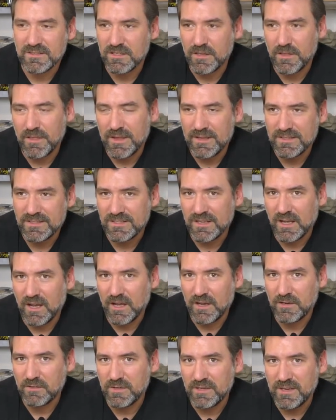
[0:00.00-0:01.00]
so that's
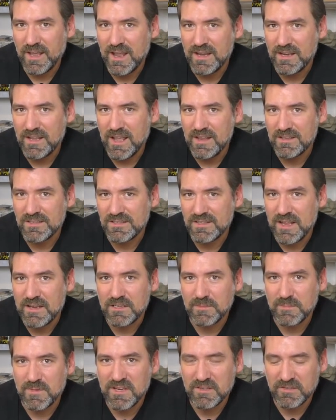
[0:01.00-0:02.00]
188
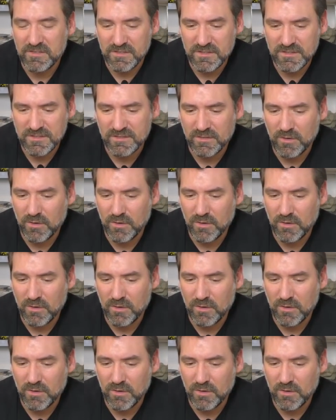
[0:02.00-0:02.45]
centimeters,